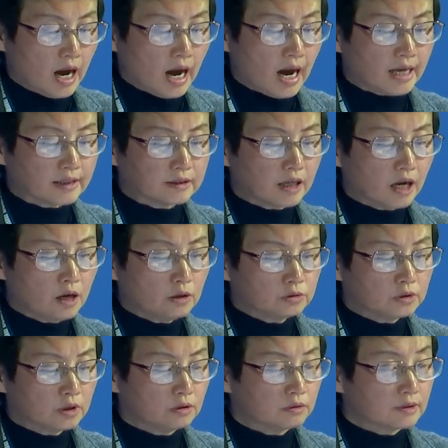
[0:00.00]
I now
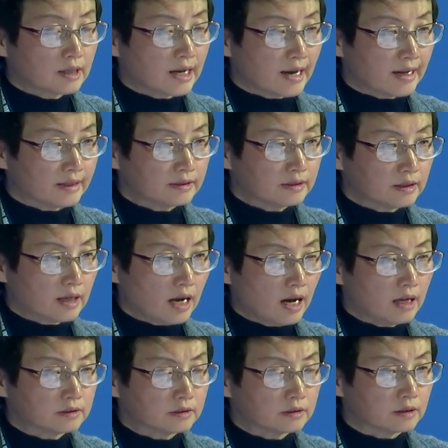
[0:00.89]
know that
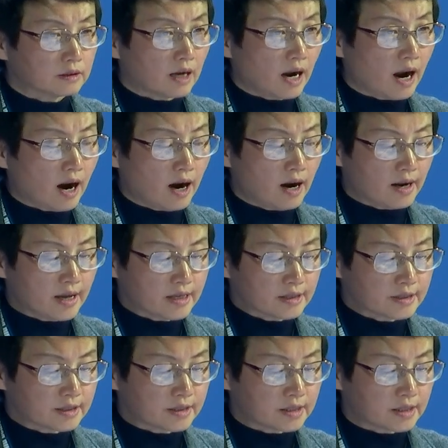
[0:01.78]
under
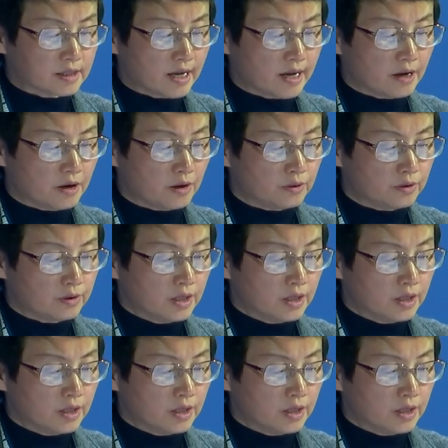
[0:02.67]
RSDL,